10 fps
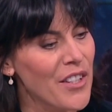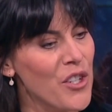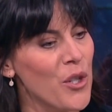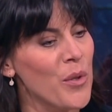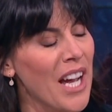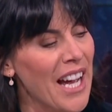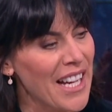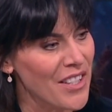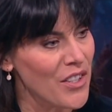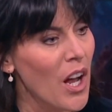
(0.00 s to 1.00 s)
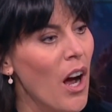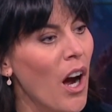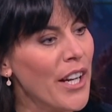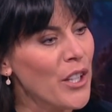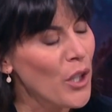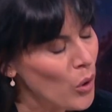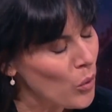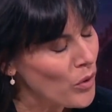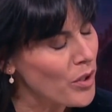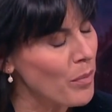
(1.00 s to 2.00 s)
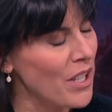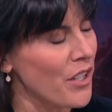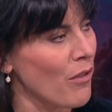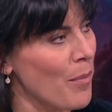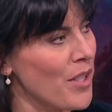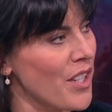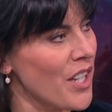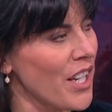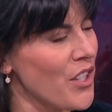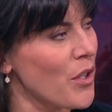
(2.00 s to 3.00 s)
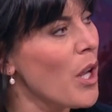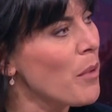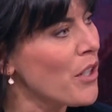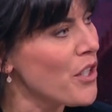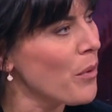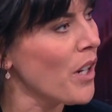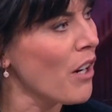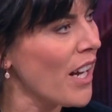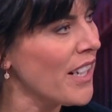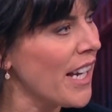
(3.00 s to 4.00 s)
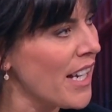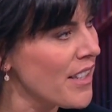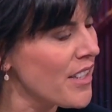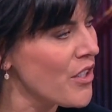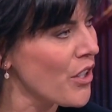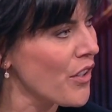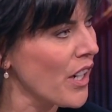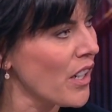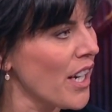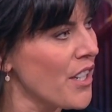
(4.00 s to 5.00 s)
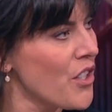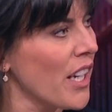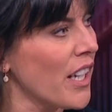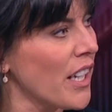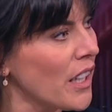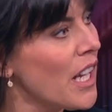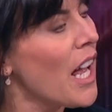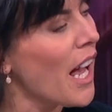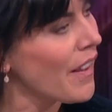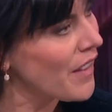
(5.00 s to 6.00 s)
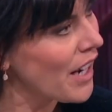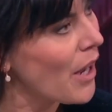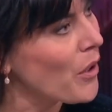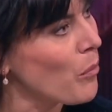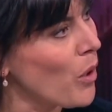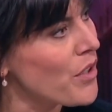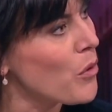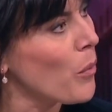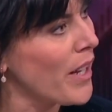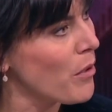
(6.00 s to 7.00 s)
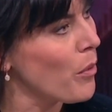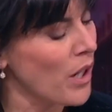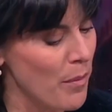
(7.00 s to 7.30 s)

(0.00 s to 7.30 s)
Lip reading: that you'd had it. I know the political representation because you and I ran against each other in Killiney Shankill, and the outcome was the way you and I